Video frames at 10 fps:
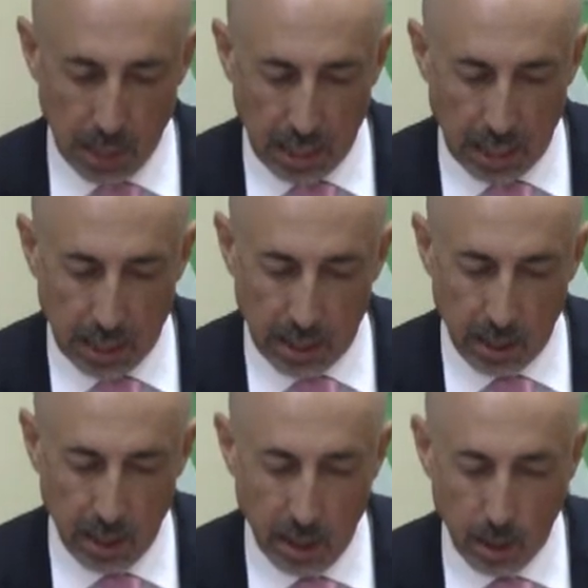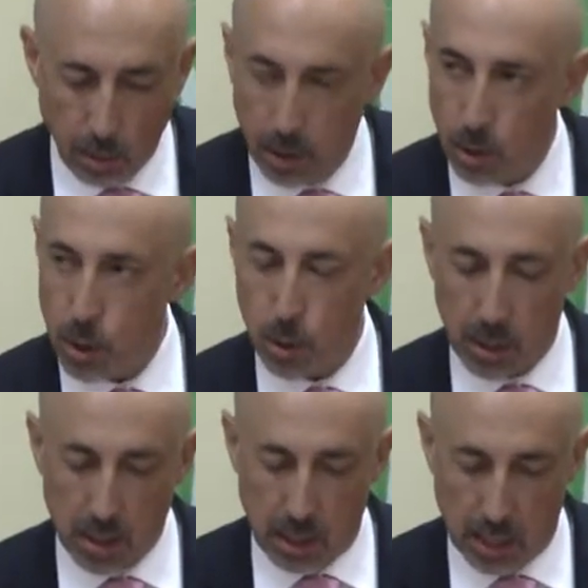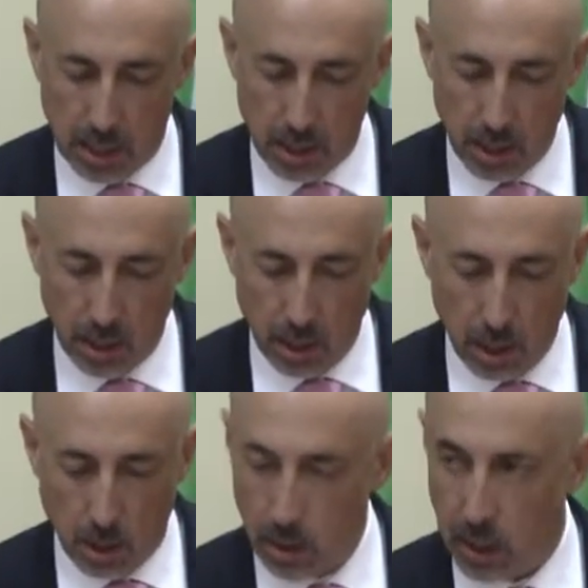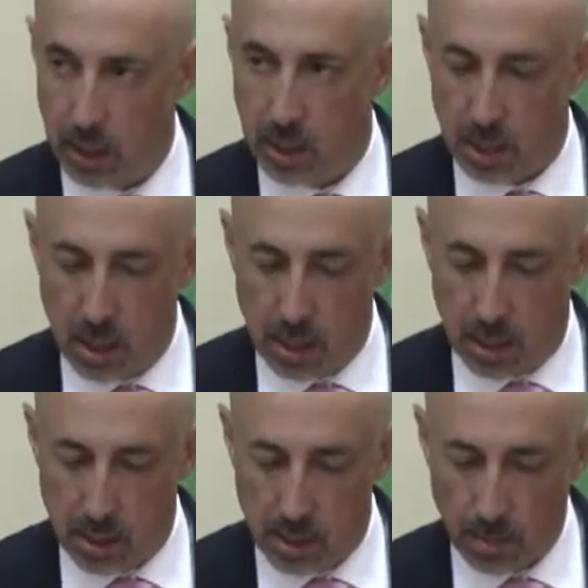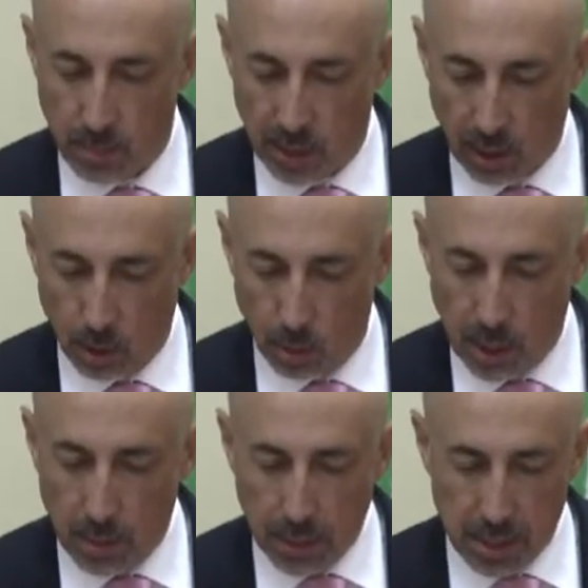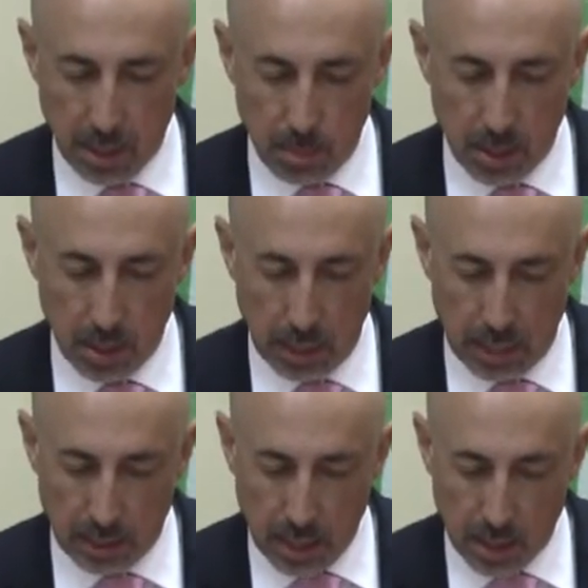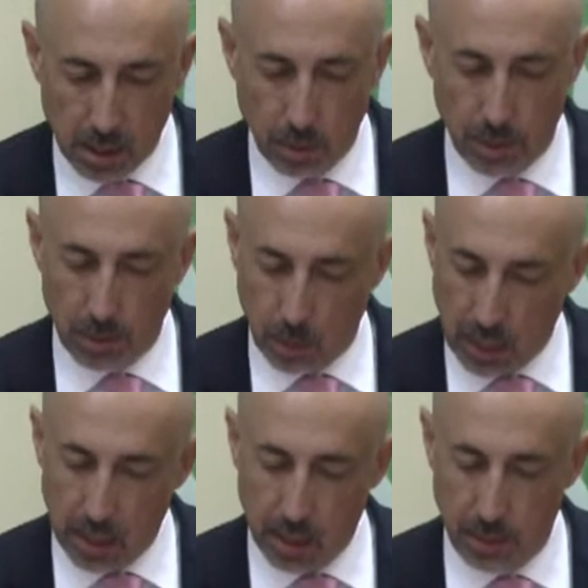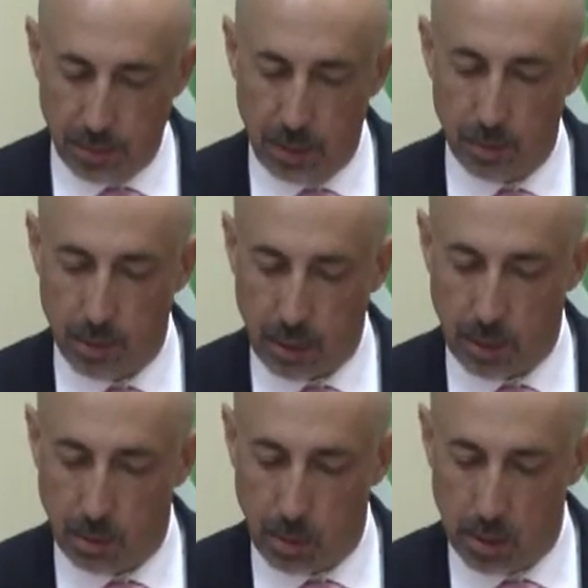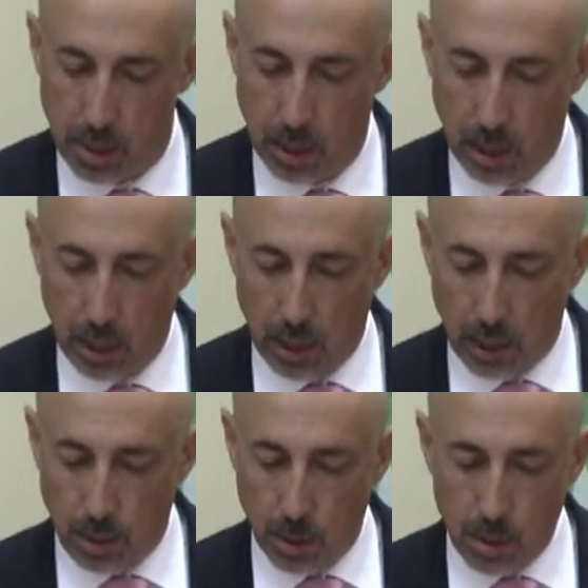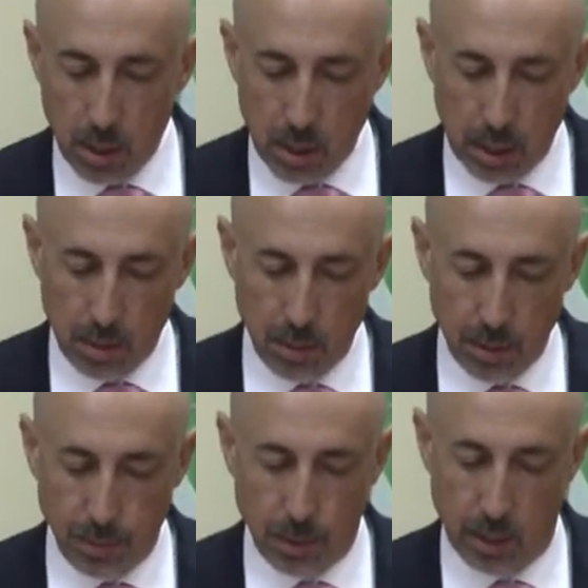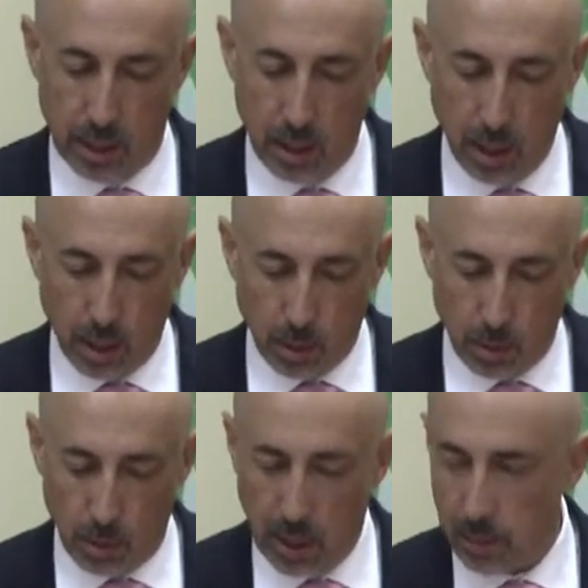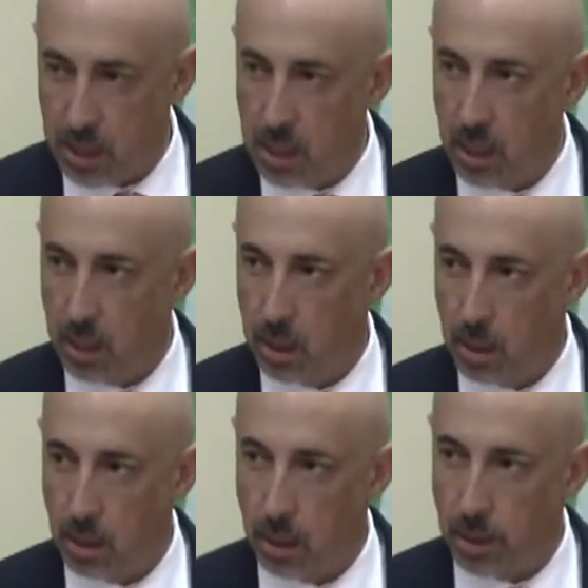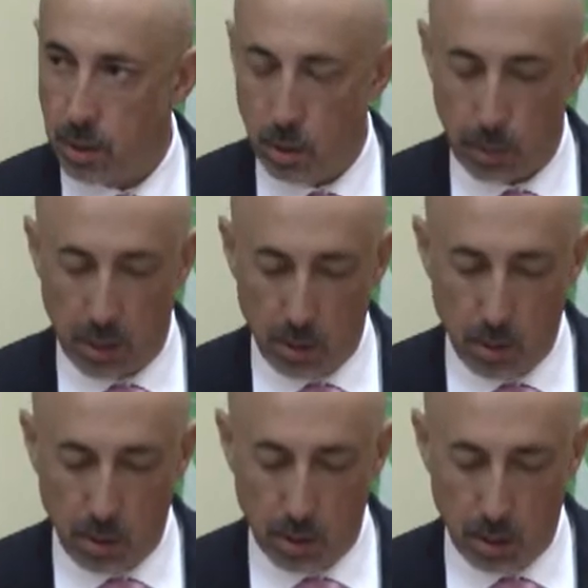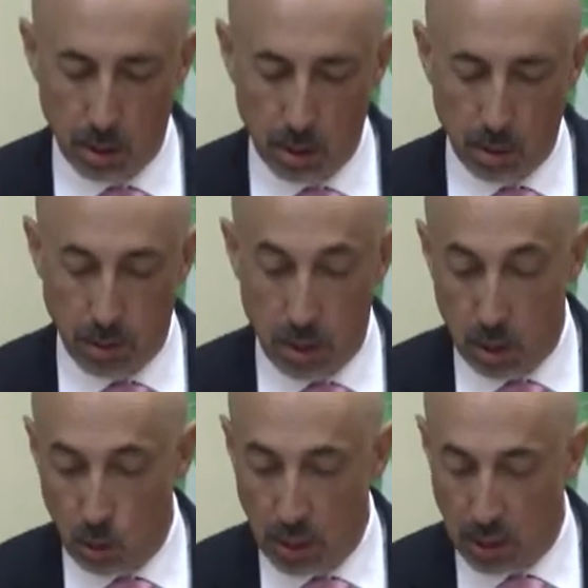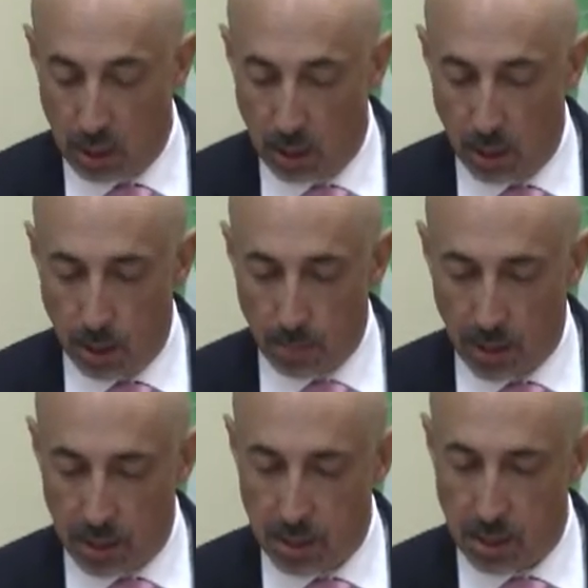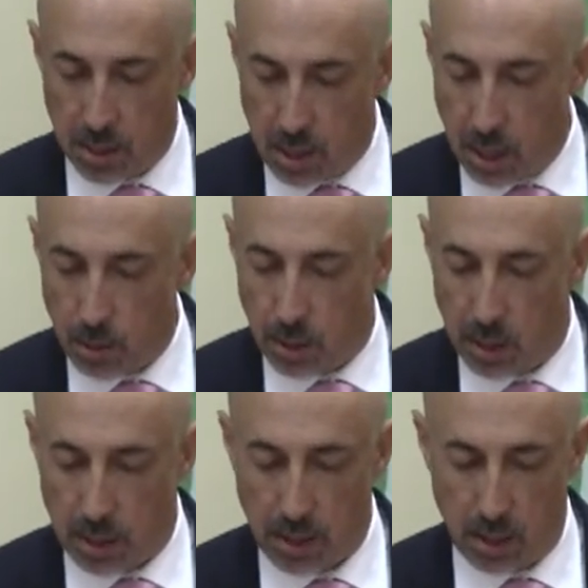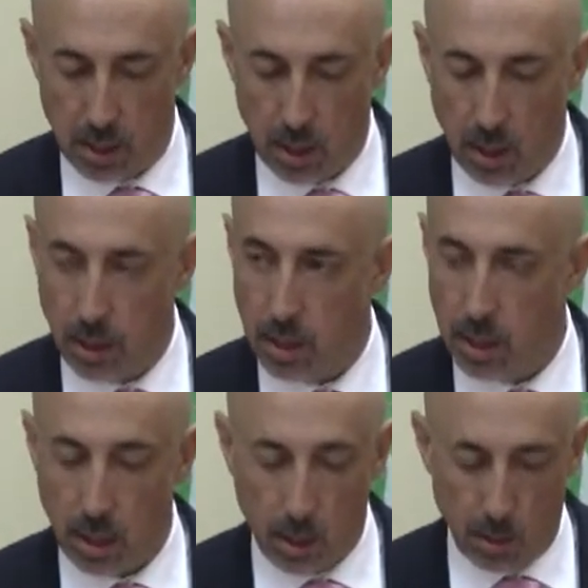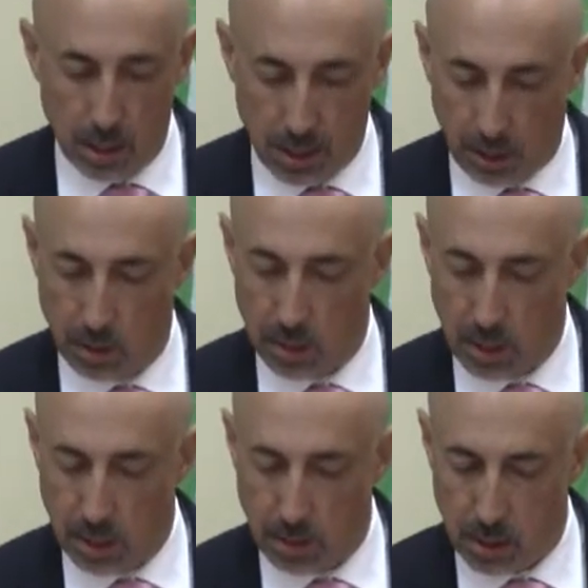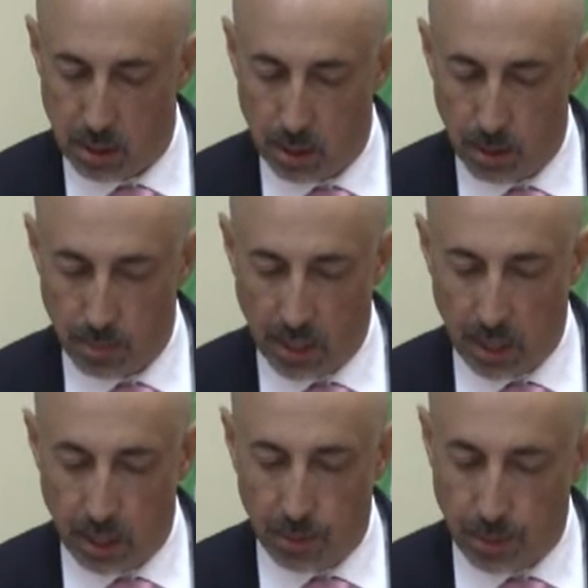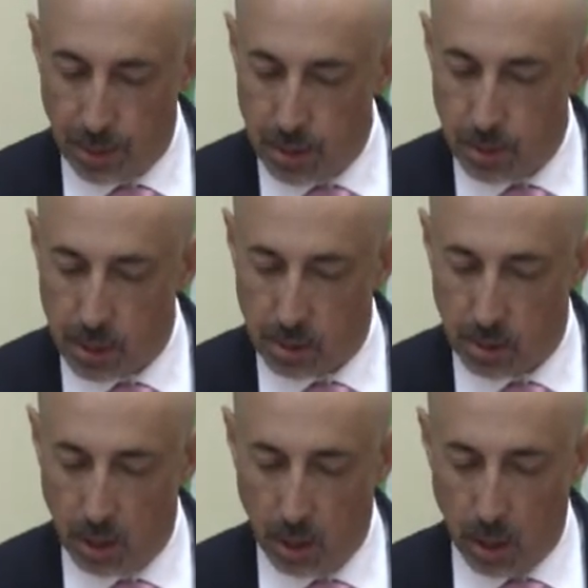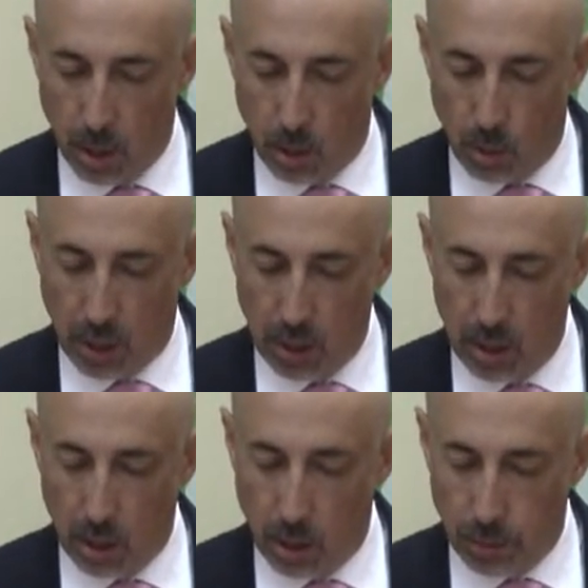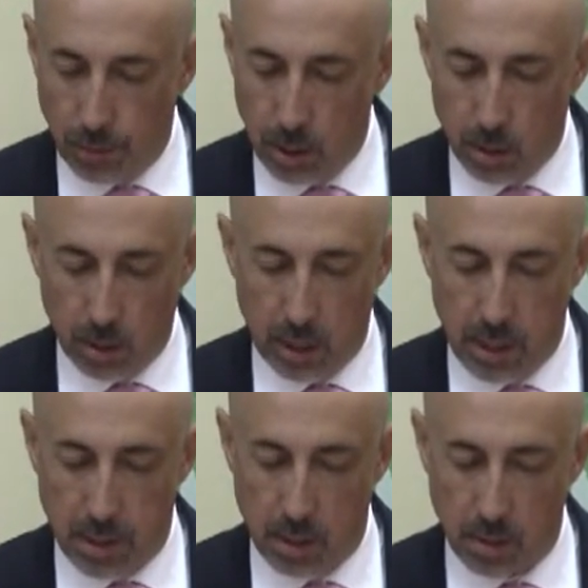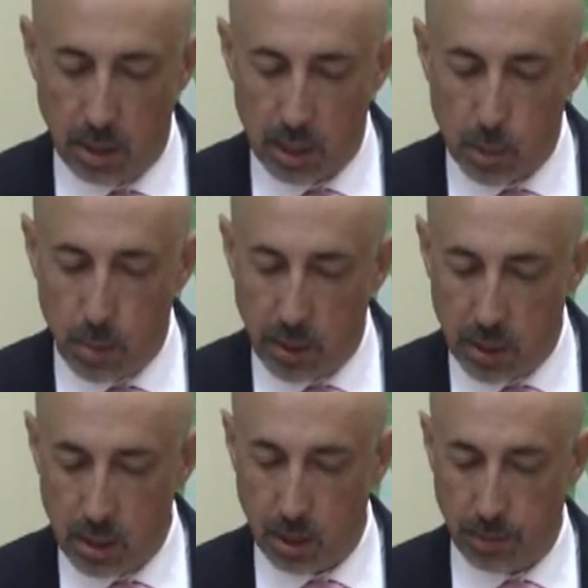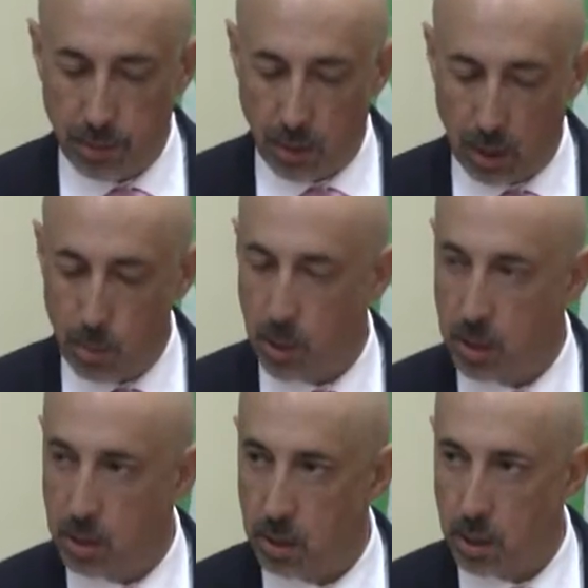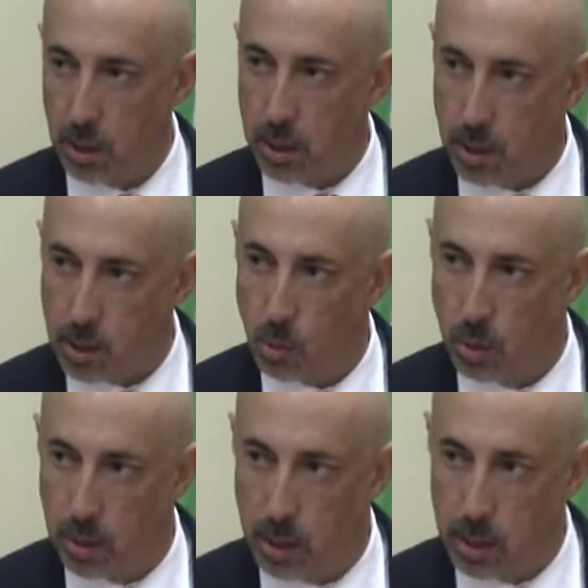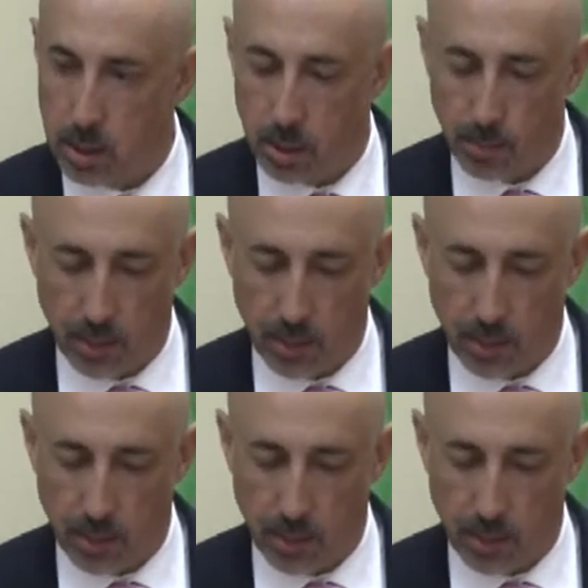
ally with no strings attached or hidden agendas. We have accepted the task of advocating in favor of the Caribbean in those international fora where we have a say, like the European Union, the G20, and since January next year in the UN Security Council. And for this reason, we can offer your organization a spirit of collaboration and trustworthiness.